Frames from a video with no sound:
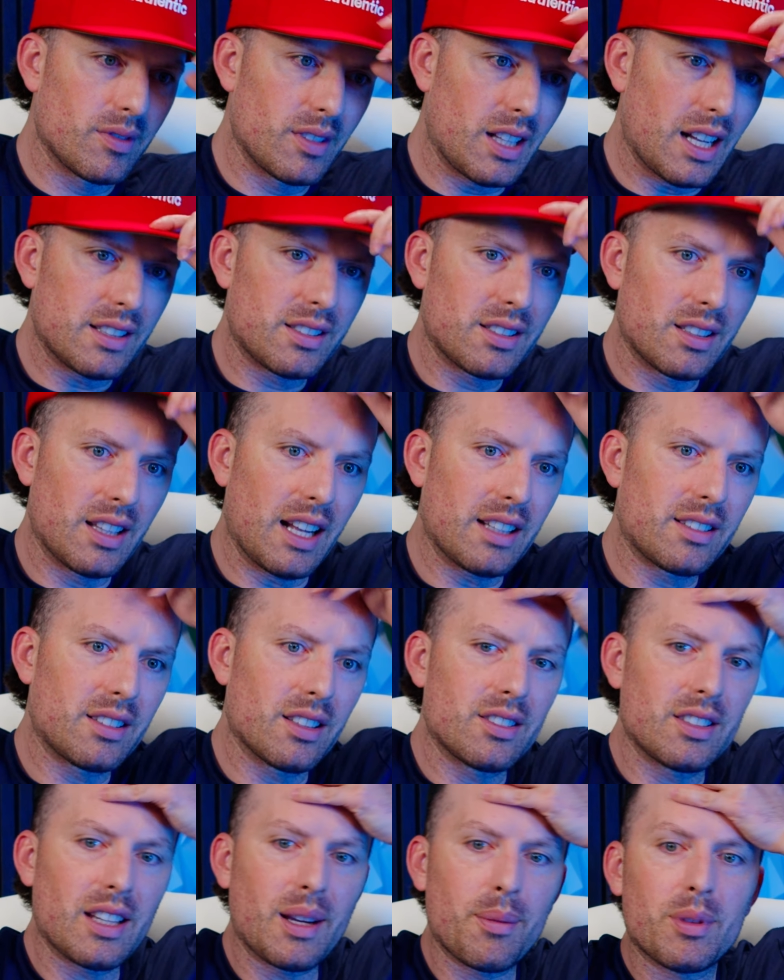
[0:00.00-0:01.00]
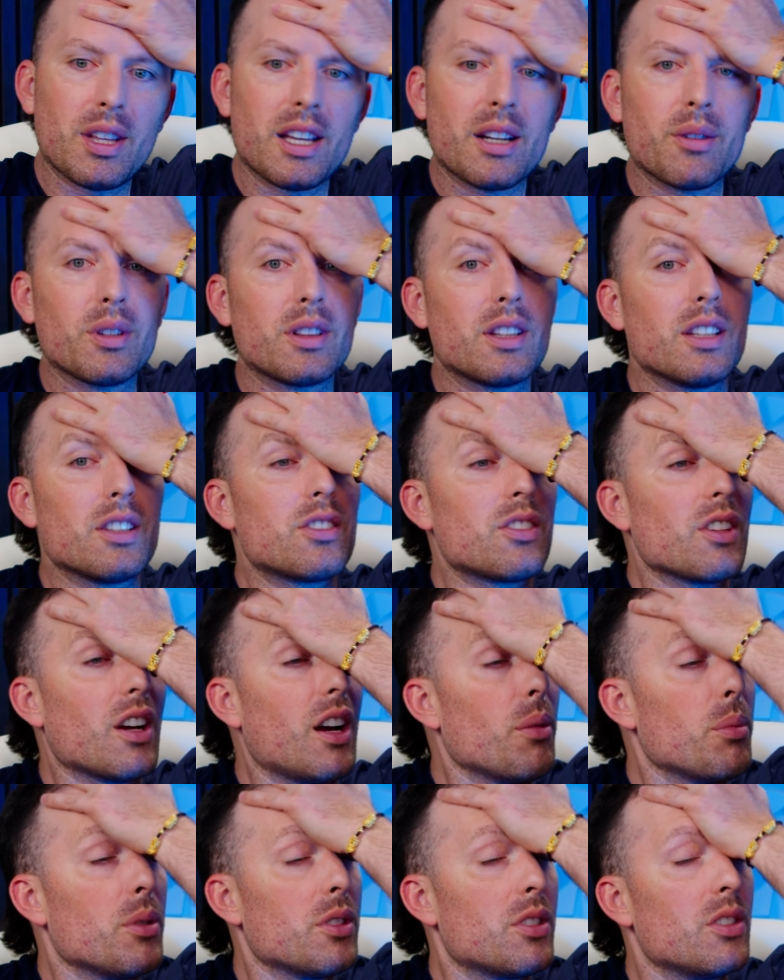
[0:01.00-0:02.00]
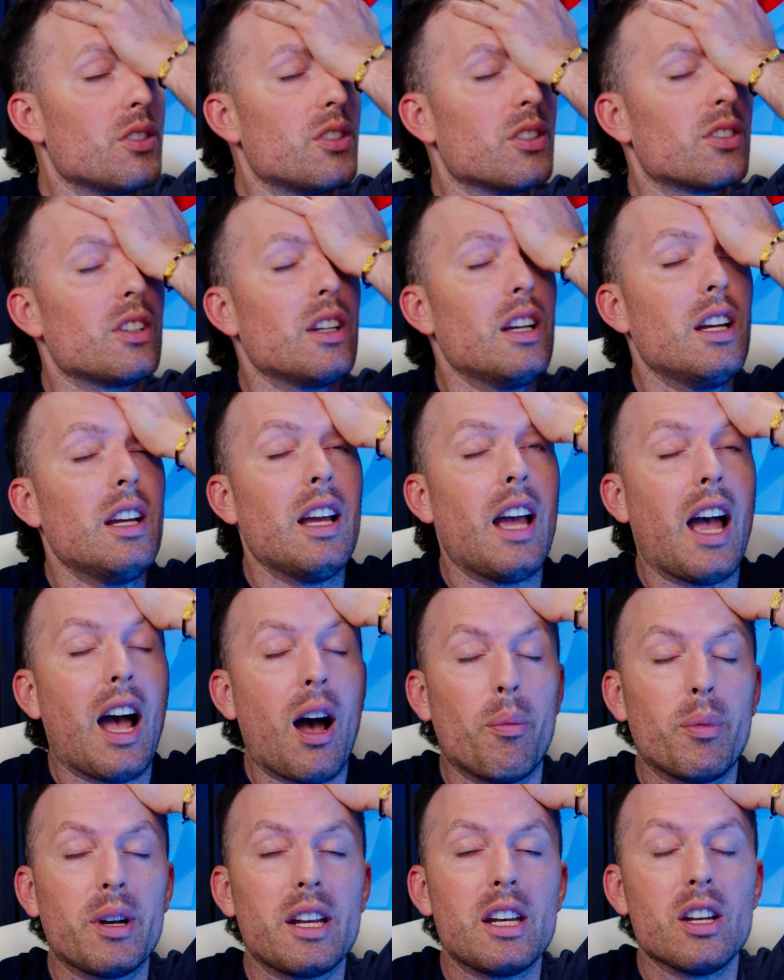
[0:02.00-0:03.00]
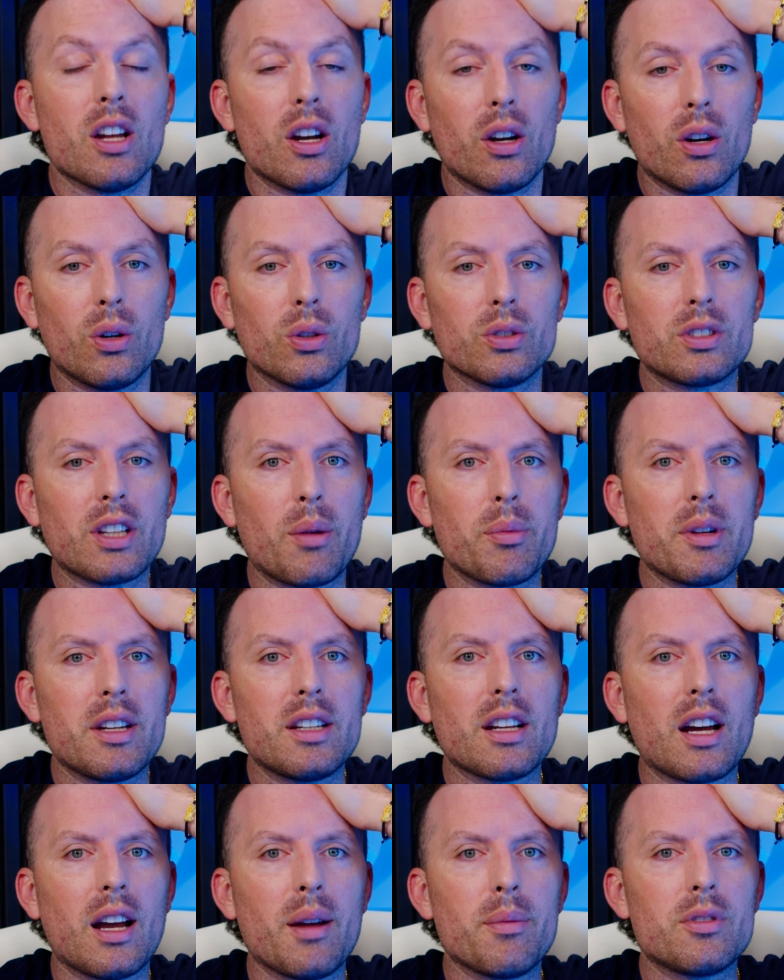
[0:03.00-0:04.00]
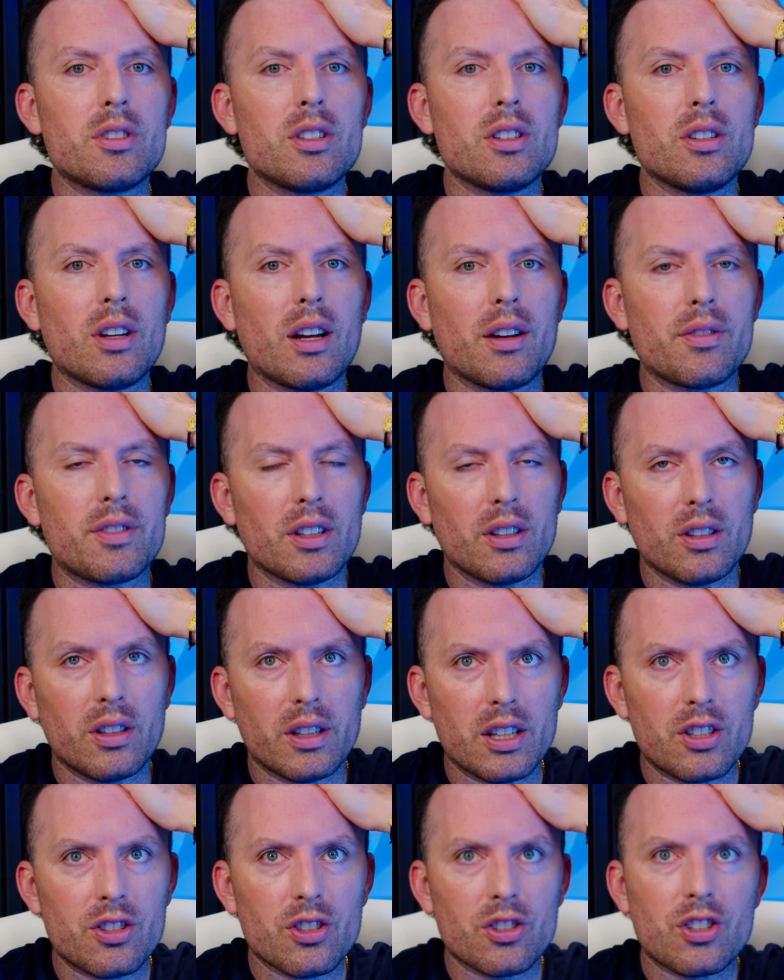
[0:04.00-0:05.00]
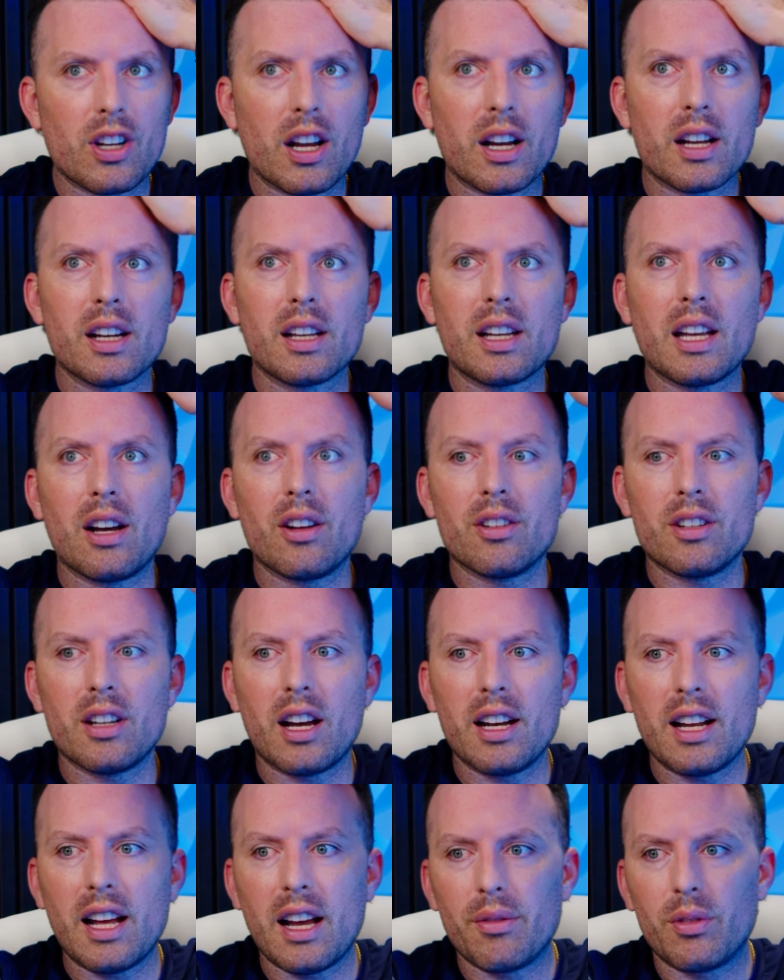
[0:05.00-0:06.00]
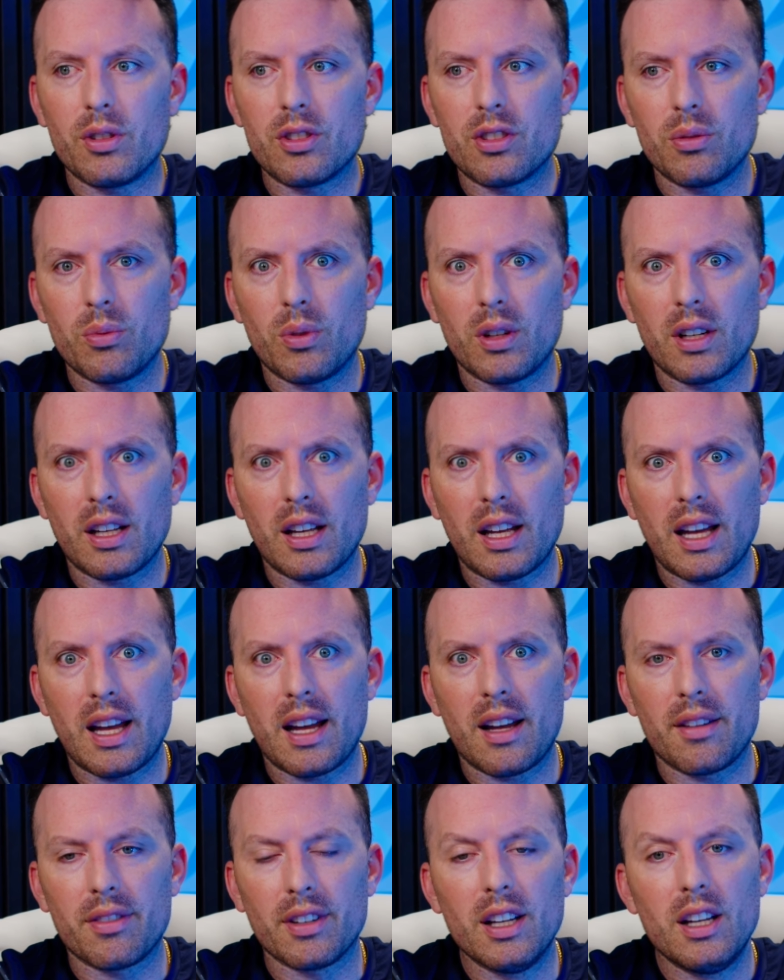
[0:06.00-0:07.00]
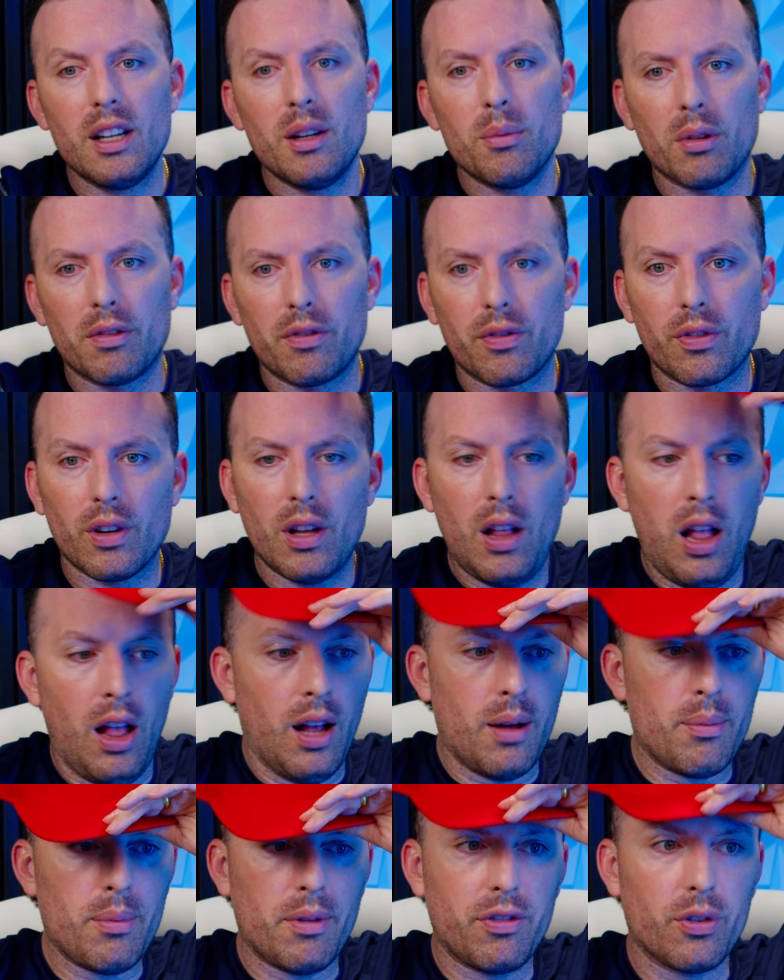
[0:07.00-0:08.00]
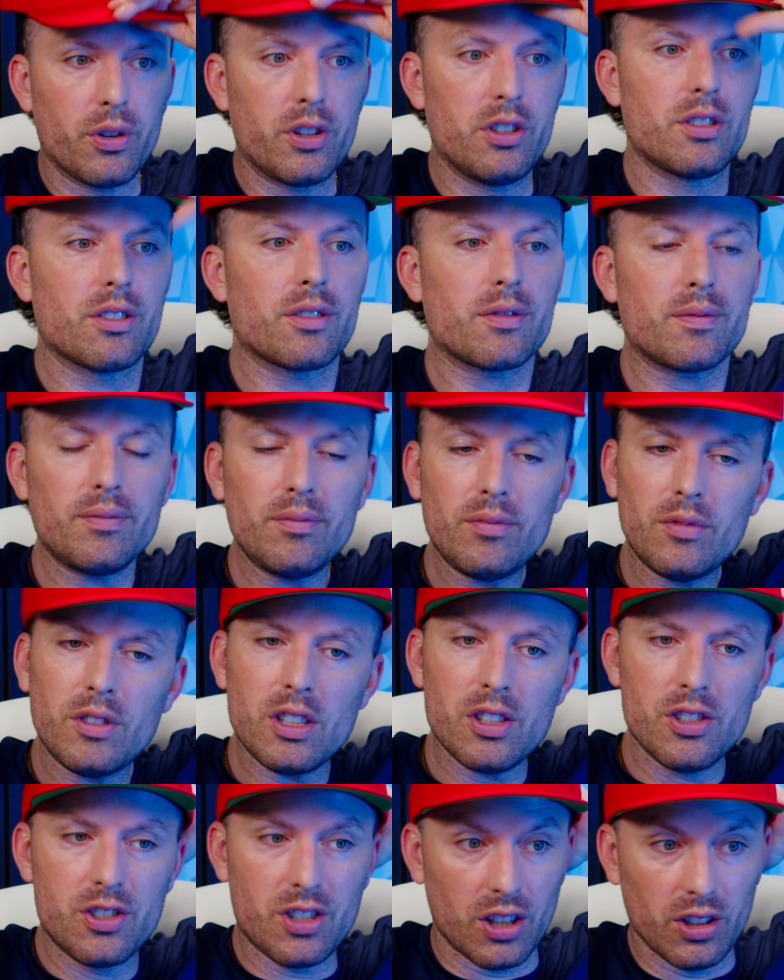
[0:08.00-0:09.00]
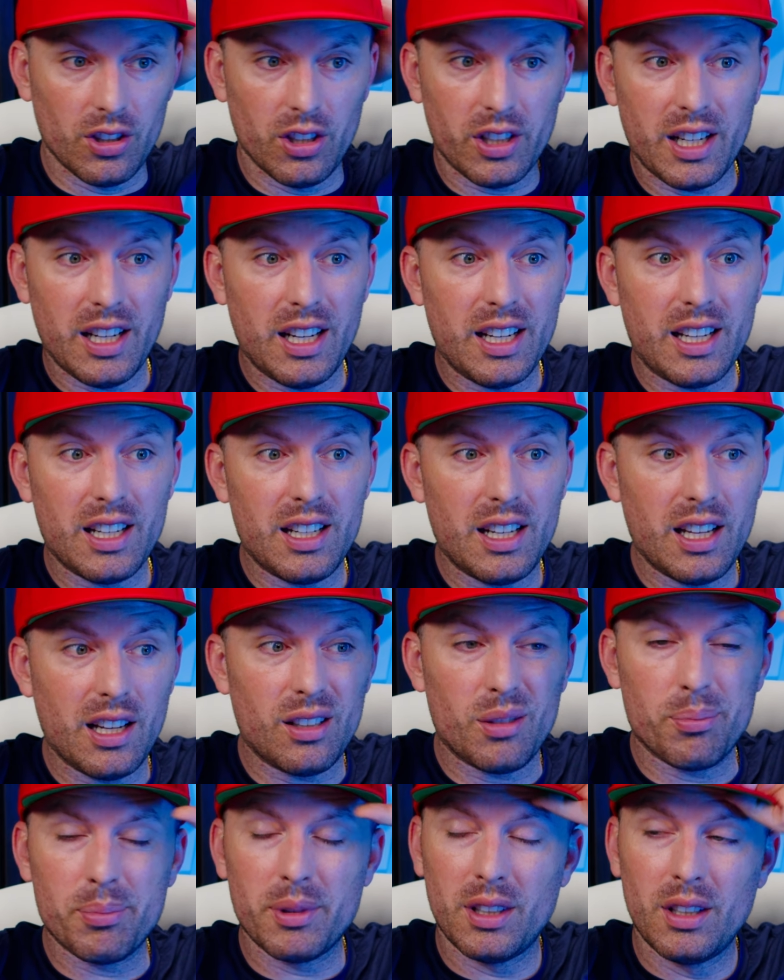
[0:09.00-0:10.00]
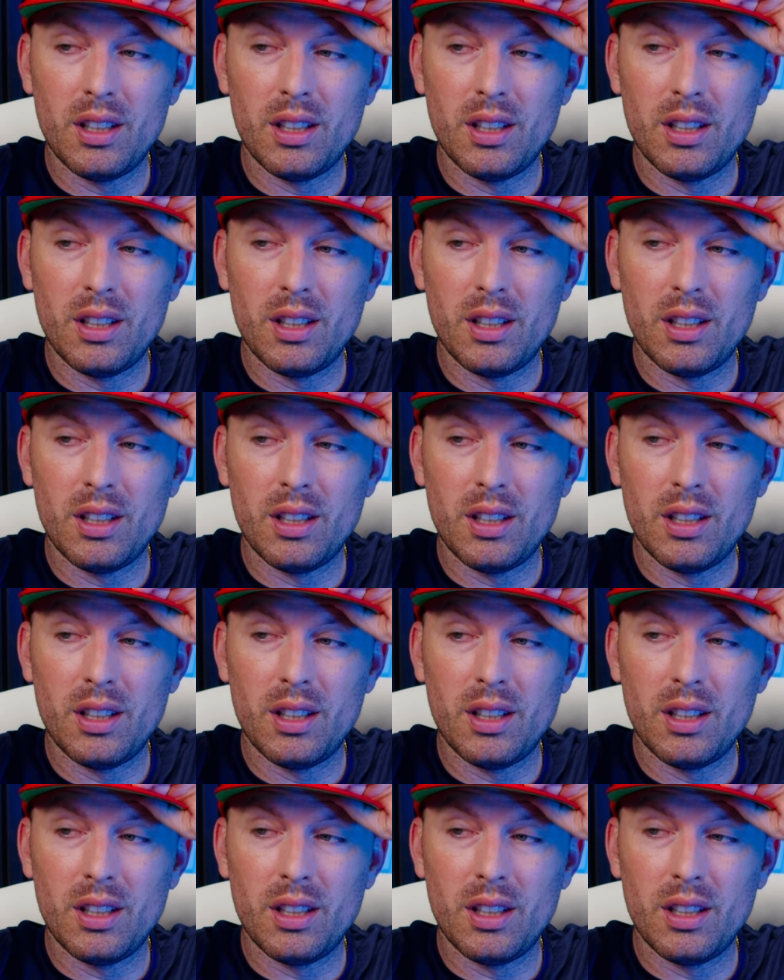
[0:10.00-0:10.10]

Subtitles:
that's the same thing with this job. Is you just, how many no's, how many times do you have to look at your checking account and not have what you want to have before you start looking in and getting help?